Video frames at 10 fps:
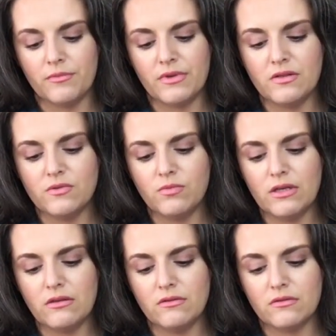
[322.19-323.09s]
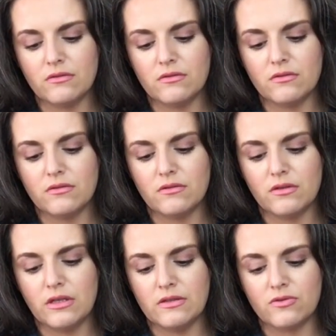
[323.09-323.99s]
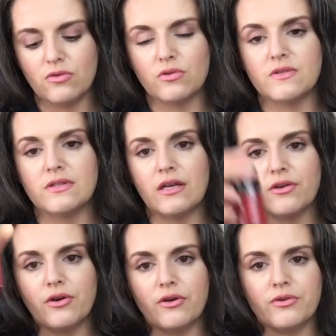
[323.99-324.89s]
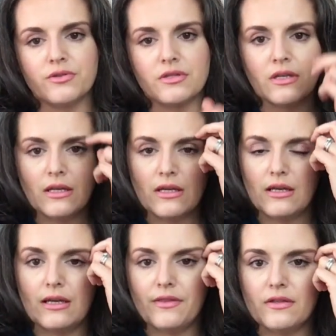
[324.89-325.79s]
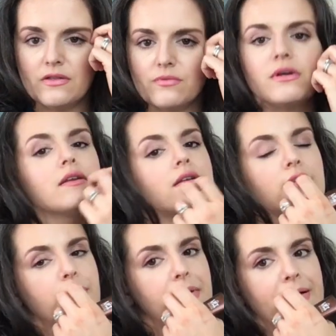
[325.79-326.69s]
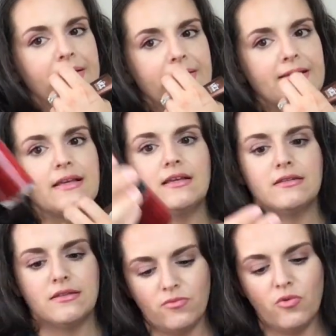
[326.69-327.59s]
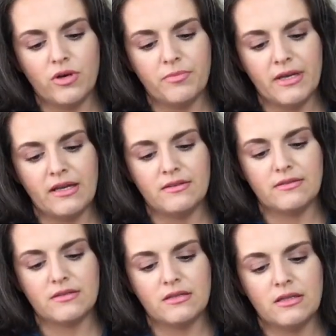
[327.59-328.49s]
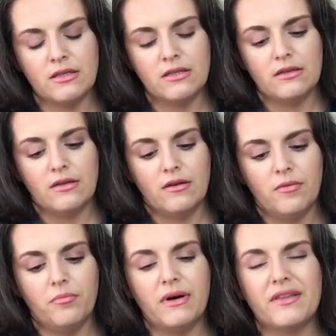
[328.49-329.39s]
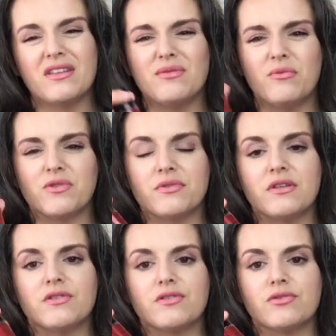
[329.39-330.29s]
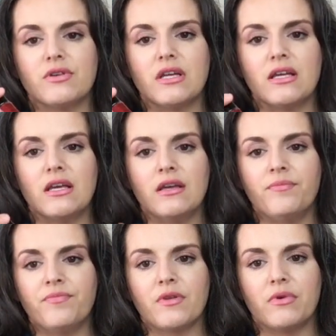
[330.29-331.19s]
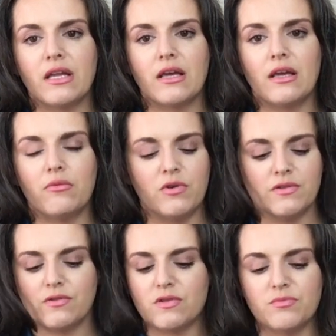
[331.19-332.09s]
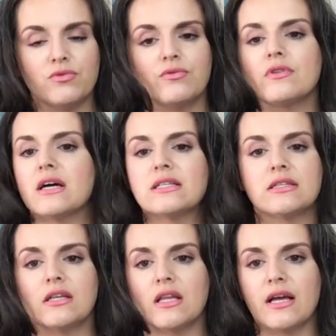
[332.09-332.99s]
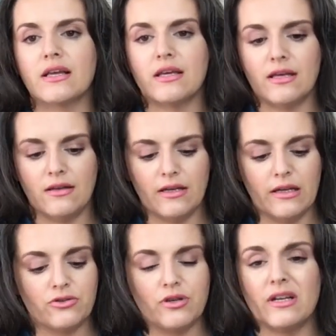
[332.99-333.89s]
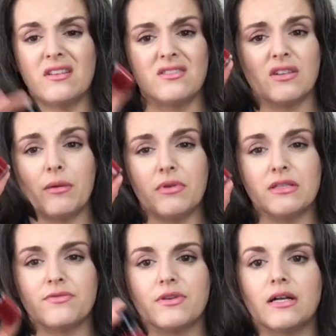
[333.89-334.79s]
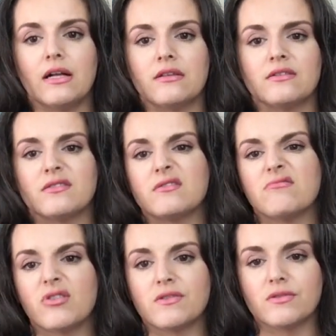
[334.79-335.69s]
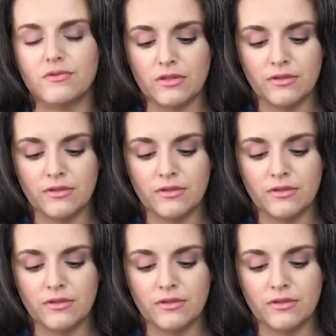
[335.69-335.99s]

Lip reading: This one is called Sun Coat, and this one apparently is water-based. But this one was really streaky when it came. It wasn't smooth. I didn't like it. I tried it in a couple of different colors. Not as good.